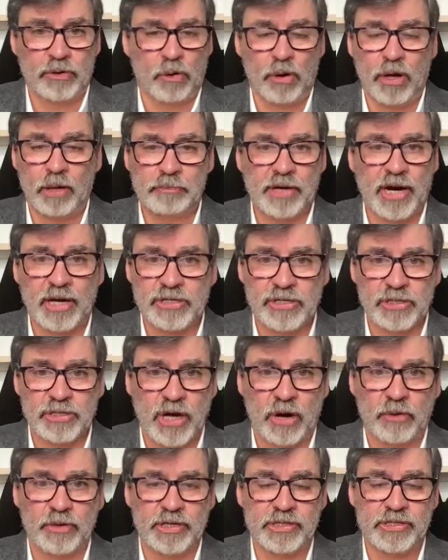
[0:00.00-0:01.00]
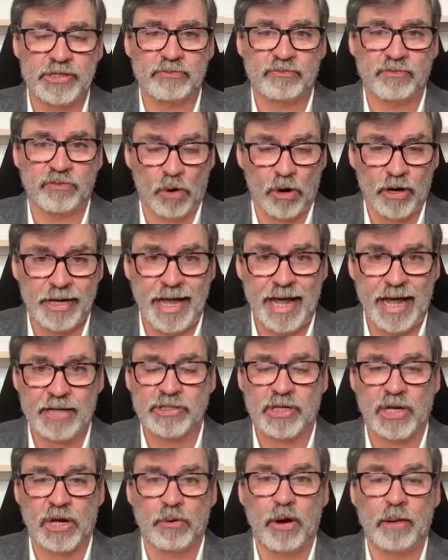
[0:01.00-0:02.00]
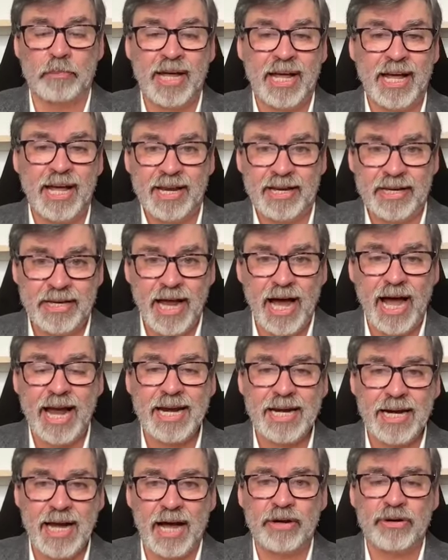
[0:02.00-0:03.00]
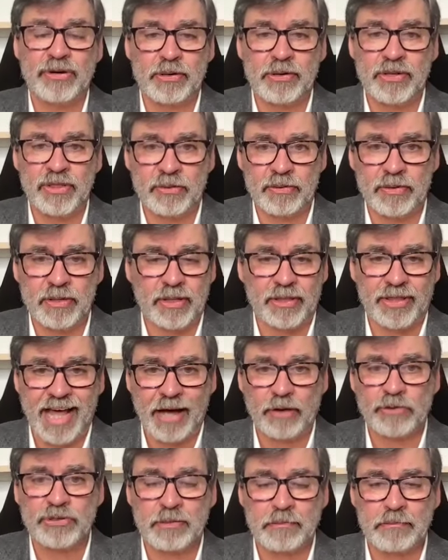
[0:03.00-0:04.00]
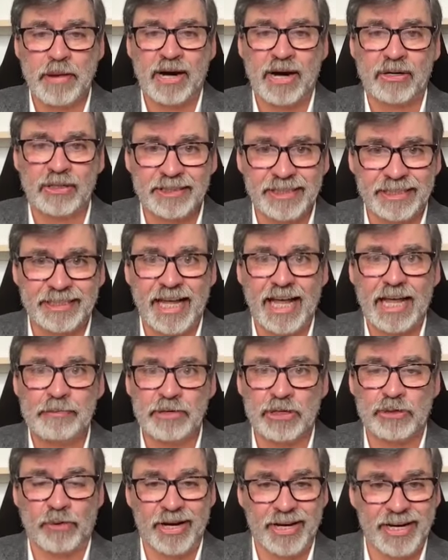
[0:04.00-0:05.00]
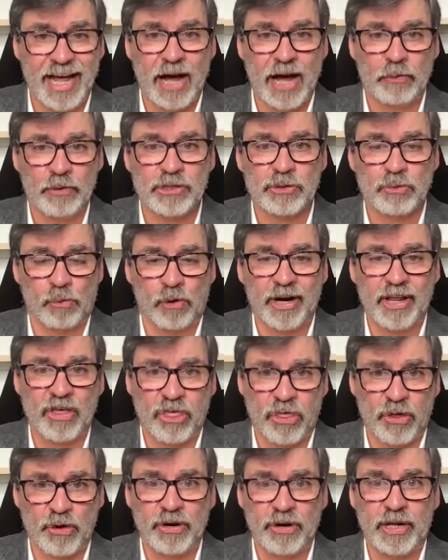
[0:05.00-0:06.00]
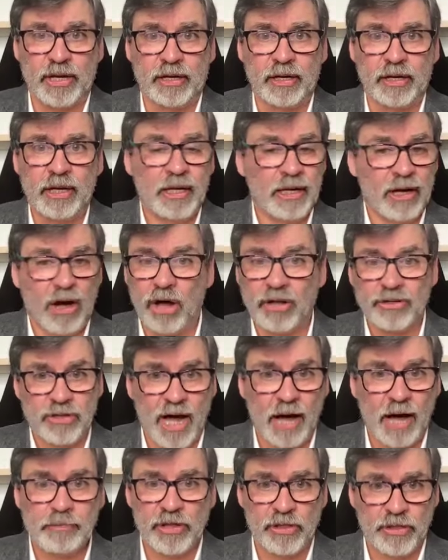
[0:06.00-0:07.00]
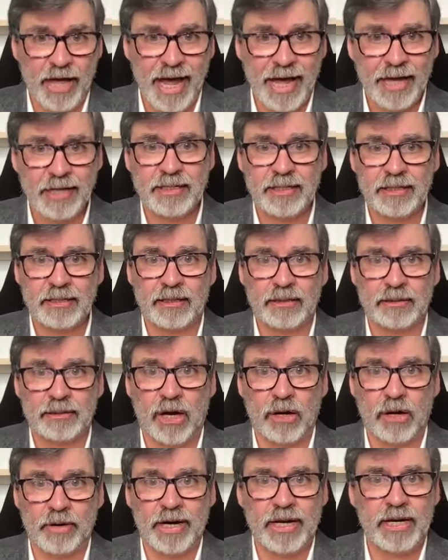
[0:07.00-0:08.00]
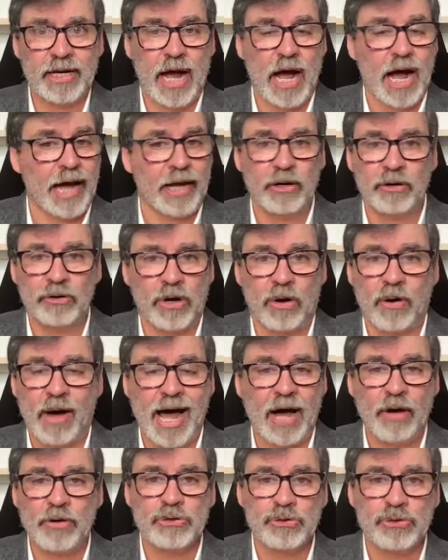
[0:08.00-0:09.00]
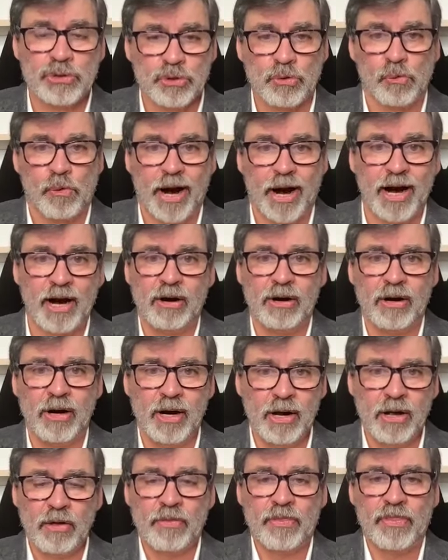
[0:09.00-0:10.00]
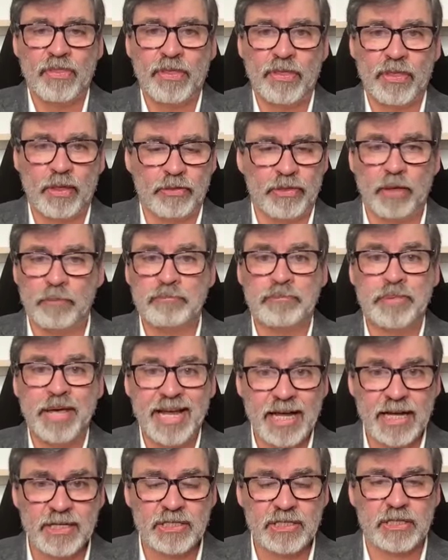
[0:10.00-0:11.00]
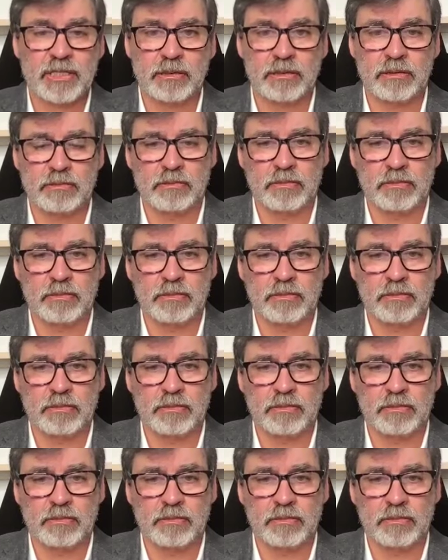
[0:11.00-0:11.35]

oil production is already forecast to go up 900,000 barrels a day between now and 2030. On top of that, already now, I don't know how you square the biggest